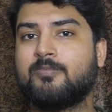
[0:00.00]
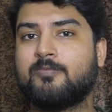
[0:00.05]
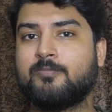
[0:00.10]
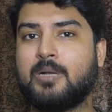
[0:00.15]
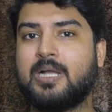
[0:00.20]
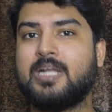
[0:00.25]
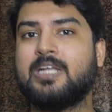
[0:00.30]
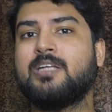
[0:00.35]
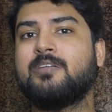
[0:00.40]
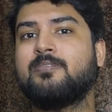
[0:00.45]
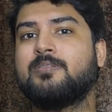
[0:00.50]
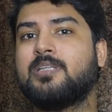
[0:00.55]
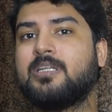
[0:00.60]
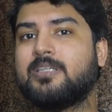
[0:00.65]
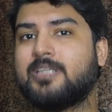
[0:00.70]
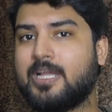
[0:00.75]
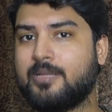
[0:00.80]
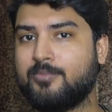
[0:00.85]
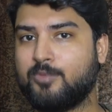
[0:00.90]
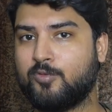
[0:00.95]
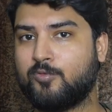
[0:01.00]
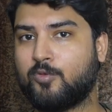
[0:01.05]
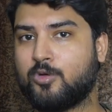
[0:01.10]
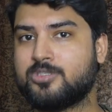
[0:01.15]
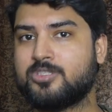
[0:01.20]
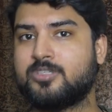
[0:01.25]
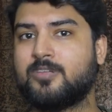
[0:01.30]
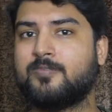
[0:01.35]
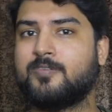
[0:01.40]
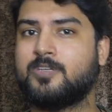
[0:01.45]
By the time you
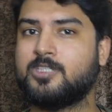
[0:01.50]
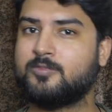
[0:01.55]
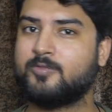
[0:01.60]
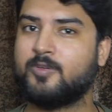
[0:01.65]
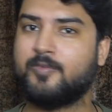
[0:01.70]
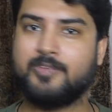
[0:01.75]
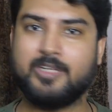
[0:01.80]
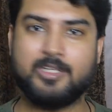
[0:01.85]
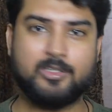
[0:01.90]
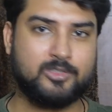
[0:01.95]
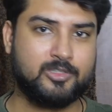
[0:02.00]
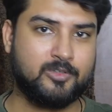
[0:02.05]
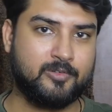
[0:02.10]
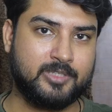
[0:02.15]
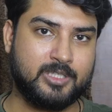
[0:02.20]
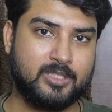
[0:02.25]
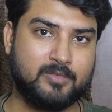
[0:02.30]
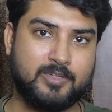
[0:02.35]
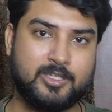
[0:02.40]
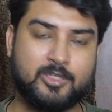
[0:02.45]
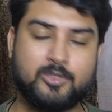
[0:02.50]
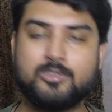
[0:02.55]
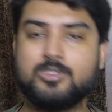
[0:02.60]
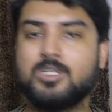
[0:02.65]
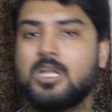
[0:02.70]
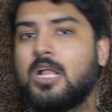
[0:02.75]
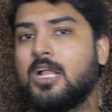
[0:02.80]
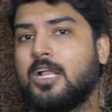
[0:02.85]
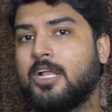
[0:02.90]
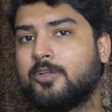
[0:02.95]
watch the first 15 or 17 videos,
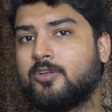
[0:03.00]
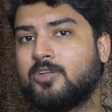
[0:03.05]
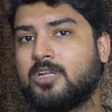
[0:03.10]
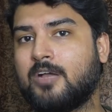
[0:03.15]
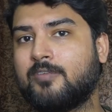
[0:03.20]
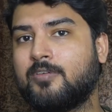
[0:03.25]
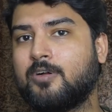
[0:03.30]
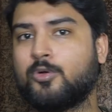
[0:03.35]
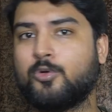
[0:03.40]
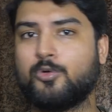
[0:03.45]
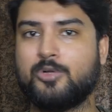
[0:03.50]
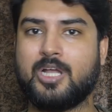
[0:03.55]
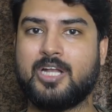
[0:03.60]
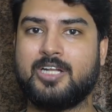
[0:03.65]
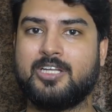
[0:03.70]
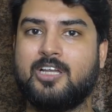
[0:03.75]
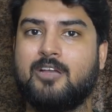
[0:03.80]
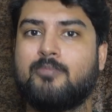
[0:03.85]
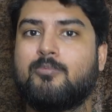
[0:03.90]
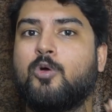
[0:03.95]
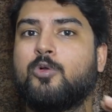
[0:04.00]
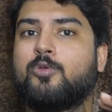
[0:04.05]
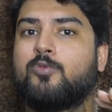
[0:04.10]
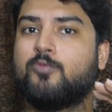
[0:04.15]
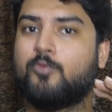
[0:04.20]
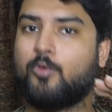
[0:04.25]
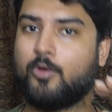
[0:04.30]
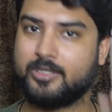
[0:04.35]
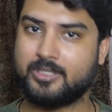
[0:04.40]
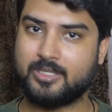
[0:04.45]
you'll have a good idea about
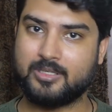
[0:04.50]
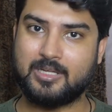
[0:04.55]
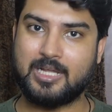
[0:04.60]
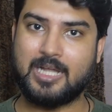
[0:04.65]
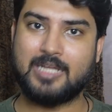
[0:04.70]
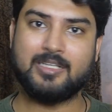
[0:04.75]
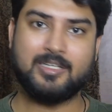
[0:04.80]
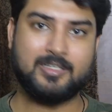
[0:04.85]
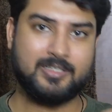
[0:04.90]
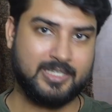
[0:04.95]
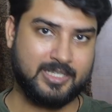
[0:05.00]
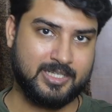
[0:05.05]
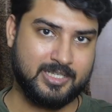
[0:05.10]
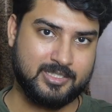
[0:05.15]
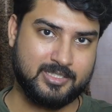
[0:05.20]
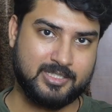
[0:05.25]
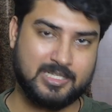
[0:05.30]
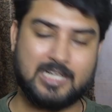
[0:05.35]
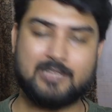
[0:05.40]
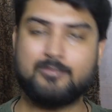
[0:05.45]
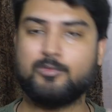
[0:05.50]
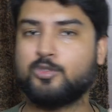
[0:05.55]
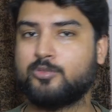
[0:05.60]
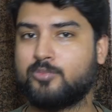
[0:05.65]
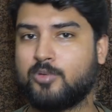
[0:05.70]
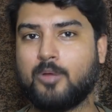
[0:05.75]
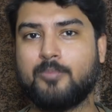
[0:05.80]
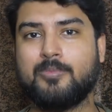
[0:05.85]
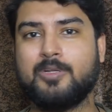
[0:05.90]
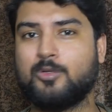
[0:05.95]
what LLD is, and most
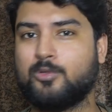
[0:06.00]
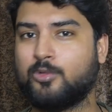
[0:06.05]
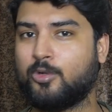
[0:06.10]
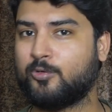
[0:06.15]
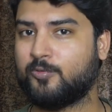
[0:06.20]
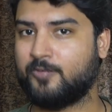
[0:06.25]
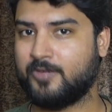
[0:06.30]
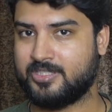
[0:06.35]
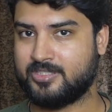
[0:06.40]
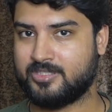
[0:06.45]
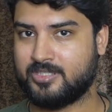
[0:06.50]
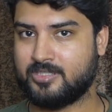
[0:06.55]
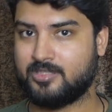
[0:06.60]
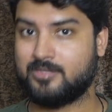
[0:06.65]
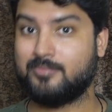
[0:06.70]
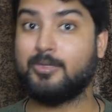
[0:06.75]
probably you'll not face this.